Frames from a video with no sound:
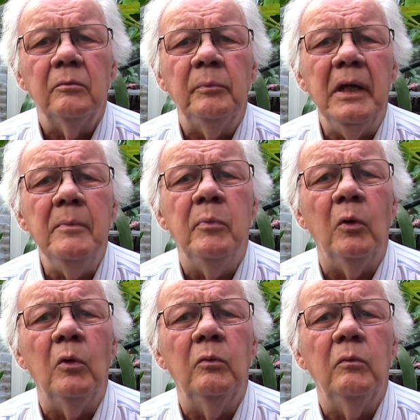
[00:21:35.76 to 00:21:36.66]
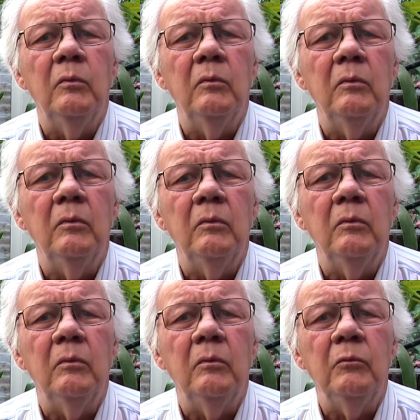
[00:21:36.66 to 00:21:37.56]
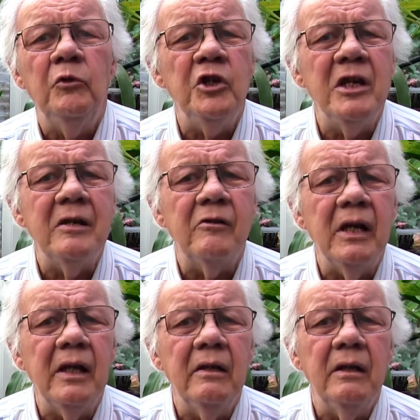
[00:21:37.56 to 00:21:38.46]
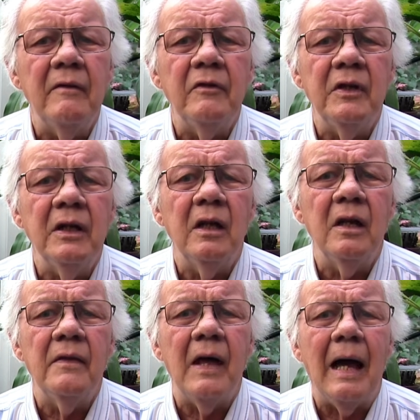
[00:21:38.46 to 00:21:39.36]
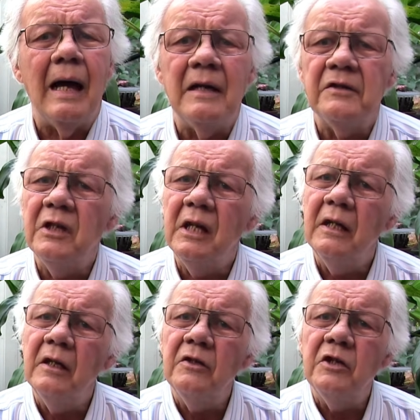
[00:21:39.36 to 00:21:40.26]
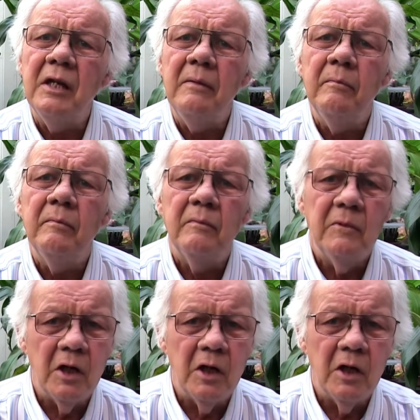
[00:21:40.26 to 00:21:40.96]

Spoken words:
people jeering and everything like that as the England team,